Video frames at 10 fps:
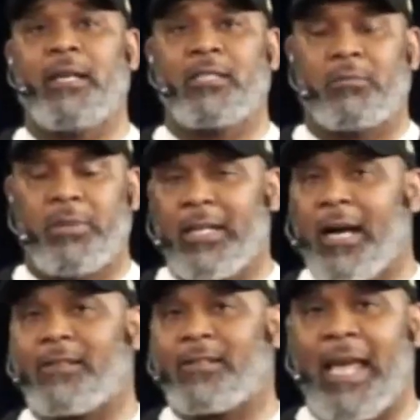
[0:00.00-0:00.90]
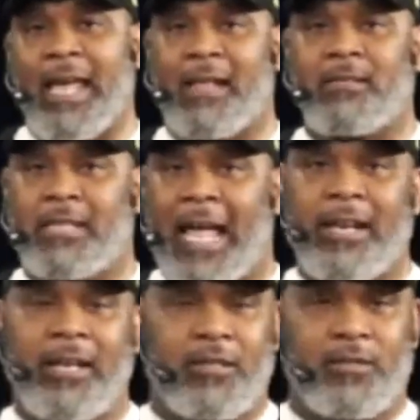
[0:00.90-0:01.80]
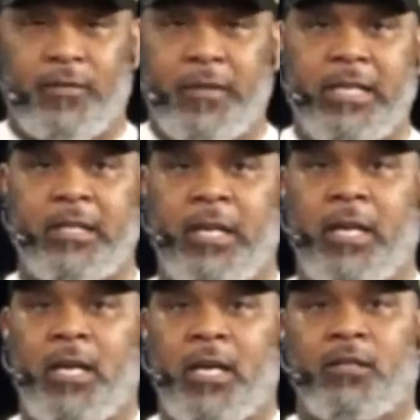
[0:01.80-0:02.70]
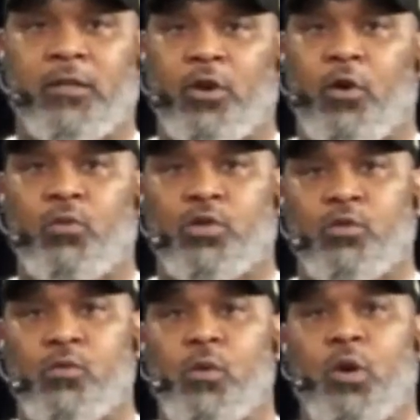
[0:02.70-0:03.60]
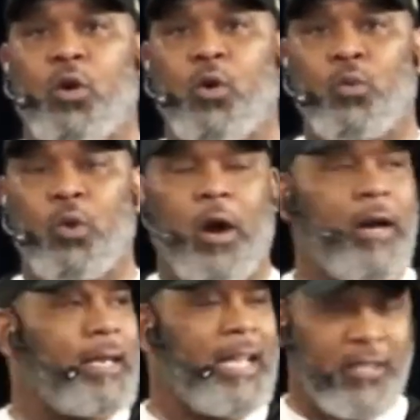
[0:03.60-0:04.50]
to be God's hands and his feet to those who are less